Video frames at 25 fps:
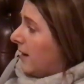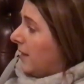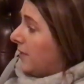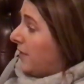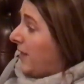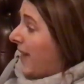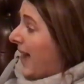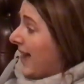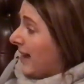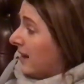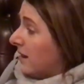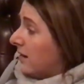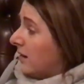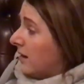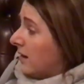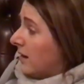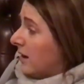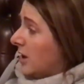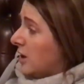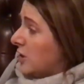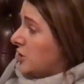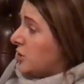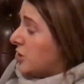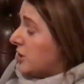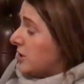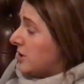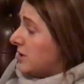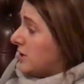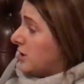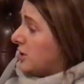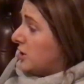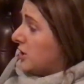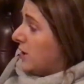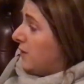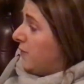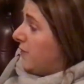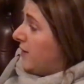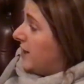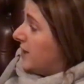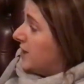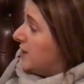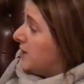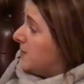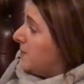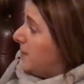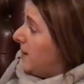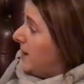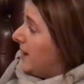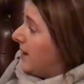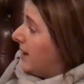Then, just as she finished
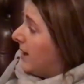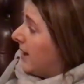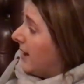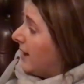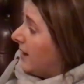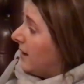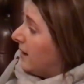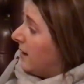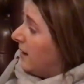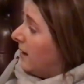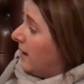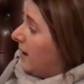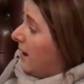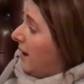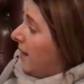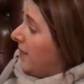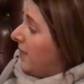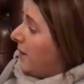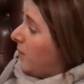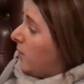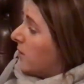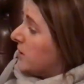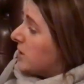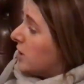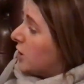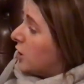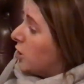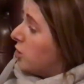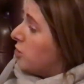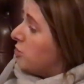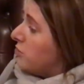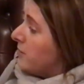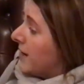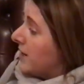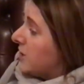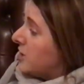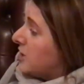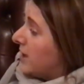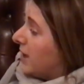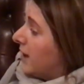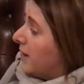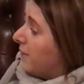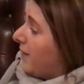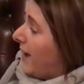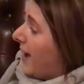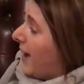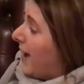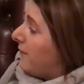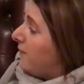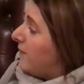speaking, there was a crashing of
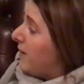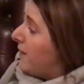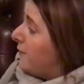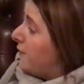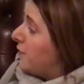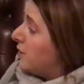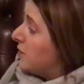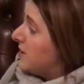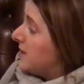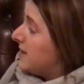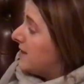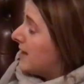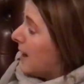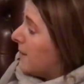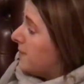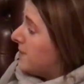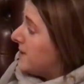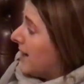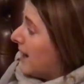heavy footsteps